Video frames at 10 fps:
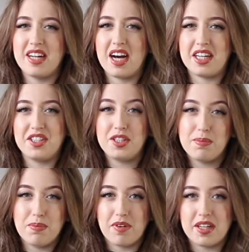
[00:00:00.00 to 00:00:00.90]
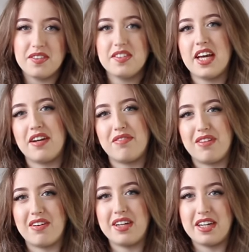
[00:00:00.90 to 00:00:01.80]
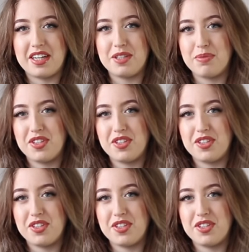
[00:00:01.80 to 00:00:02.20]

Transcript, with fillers: nice print and a very nice